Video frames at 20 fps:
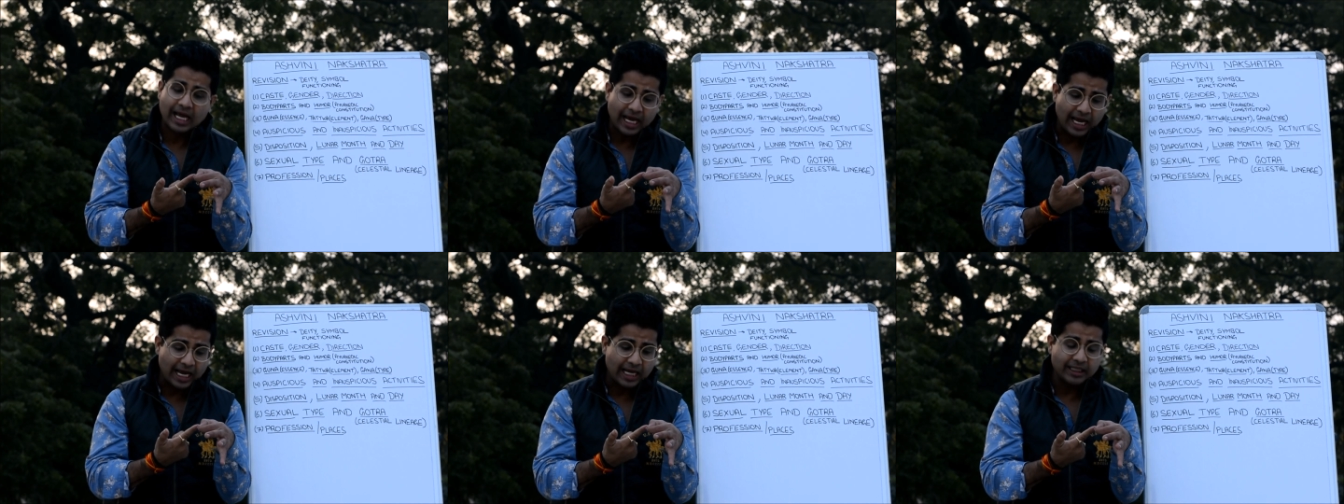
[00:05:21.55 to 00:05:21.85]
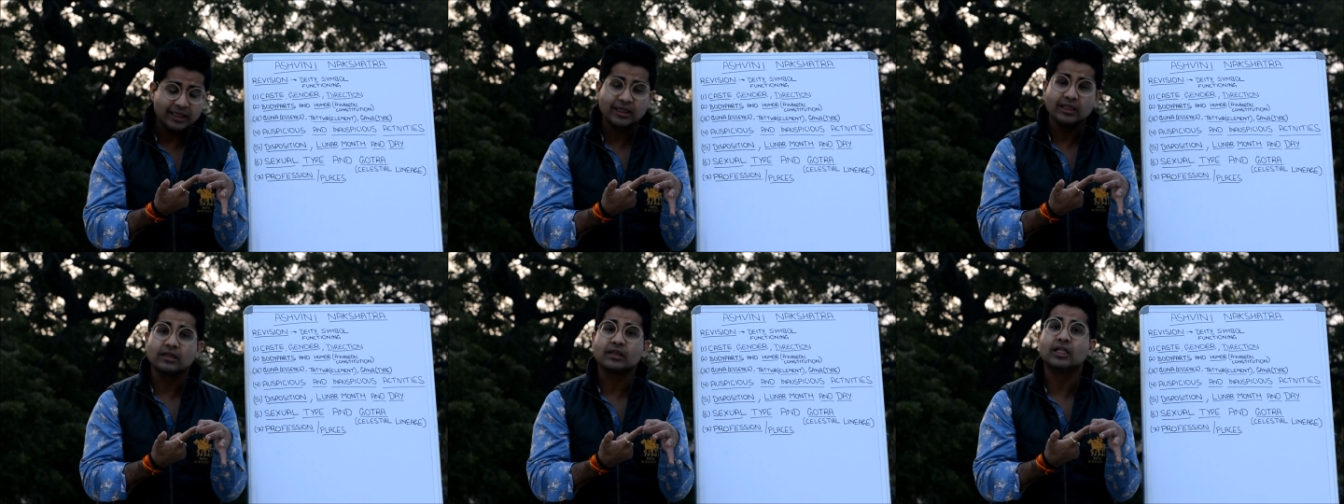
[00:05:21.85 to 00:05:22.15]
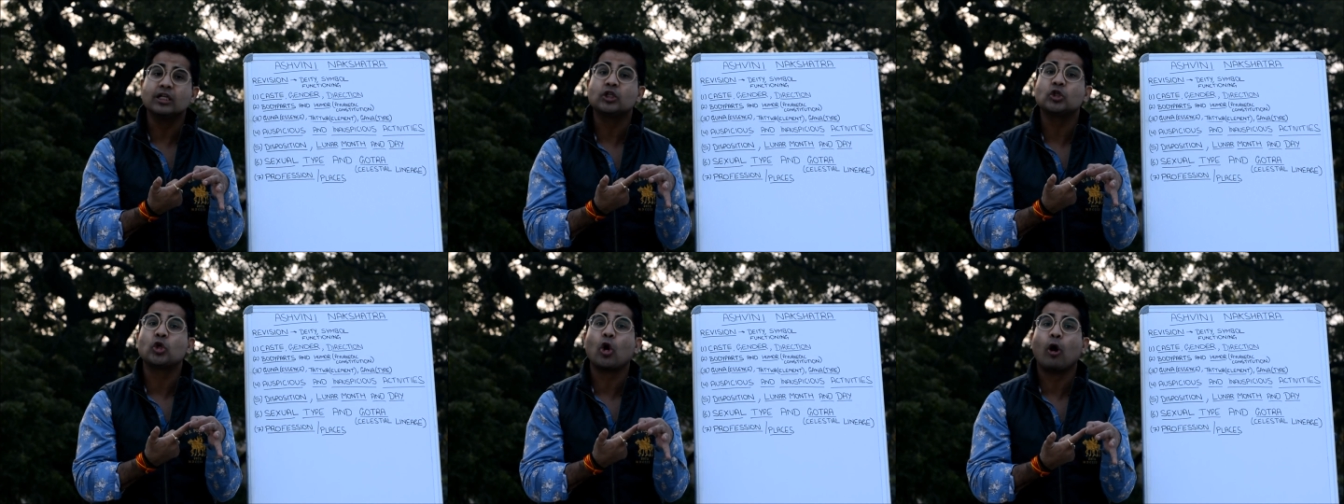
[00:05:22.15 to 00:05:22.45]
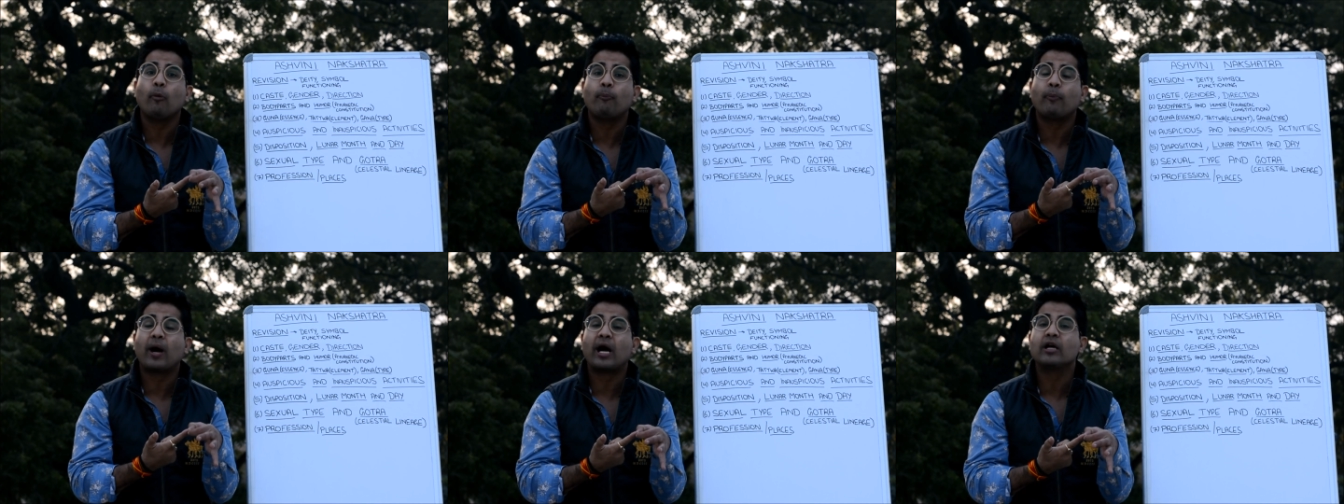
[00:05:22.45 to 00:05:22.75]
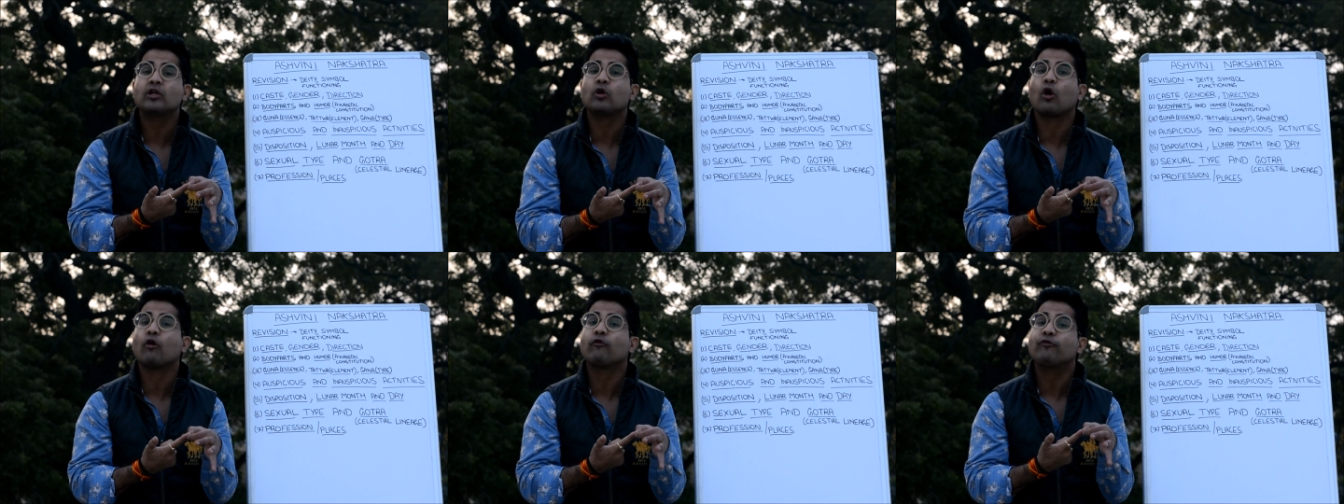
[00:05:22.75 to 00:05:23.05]
and the top
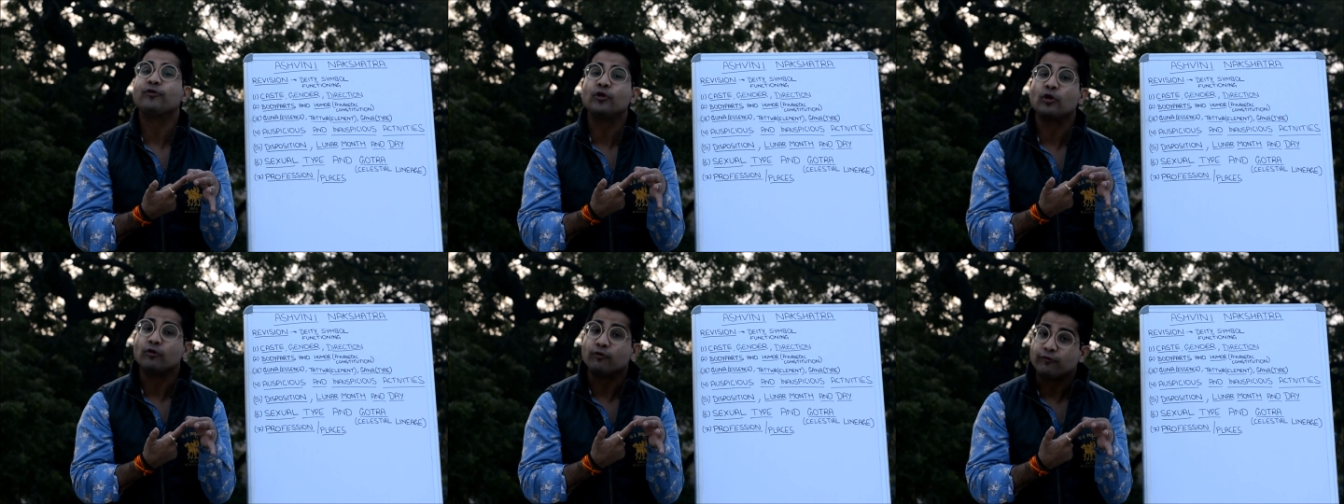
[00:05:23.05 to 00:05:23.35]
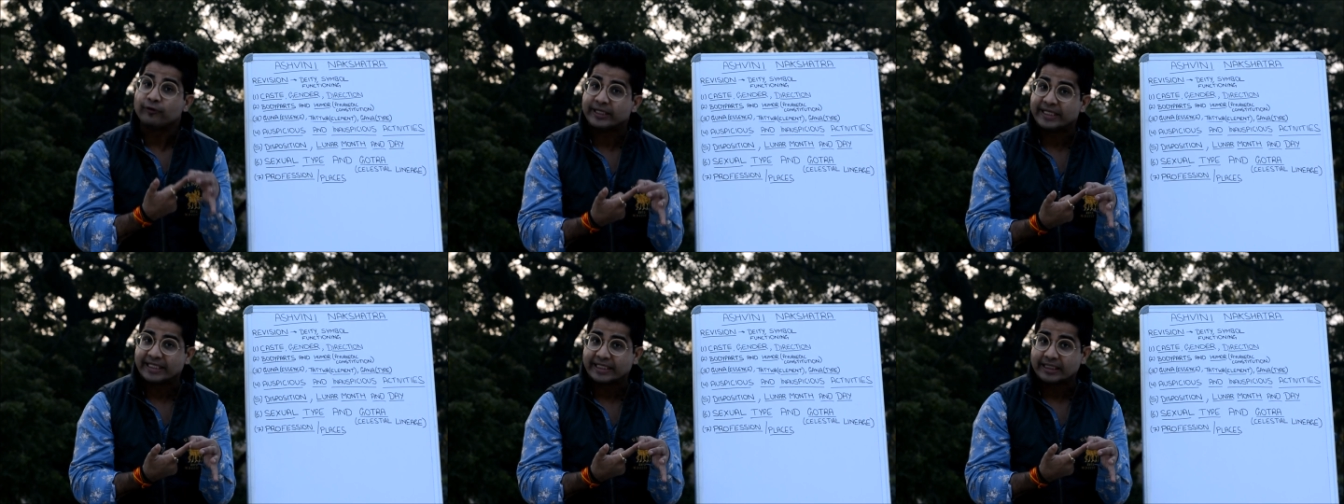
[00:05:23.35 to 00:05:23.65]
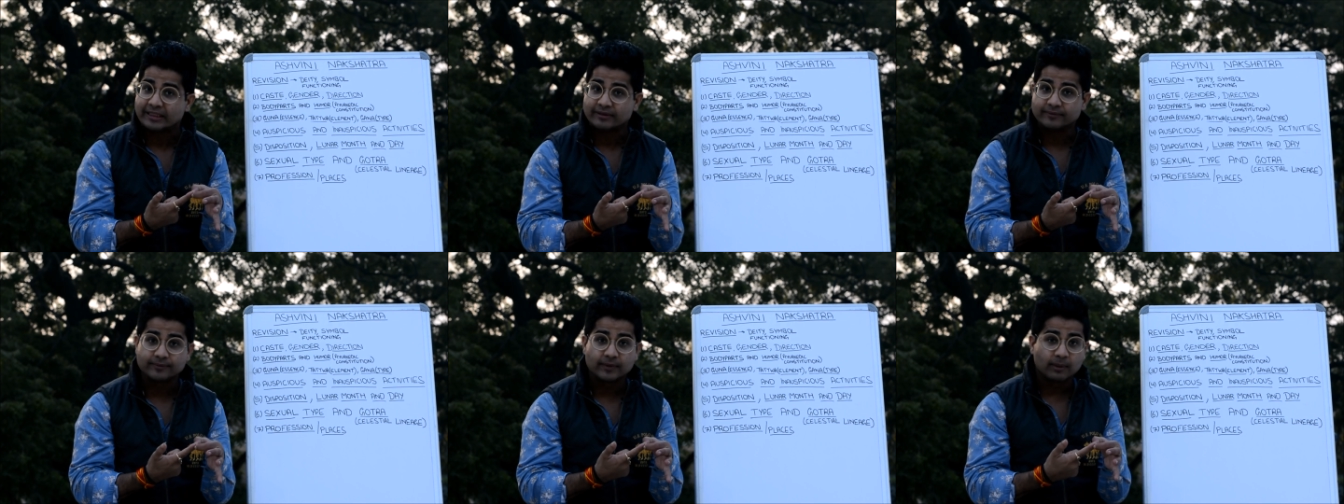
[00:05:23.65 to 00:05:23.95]
part of your feet,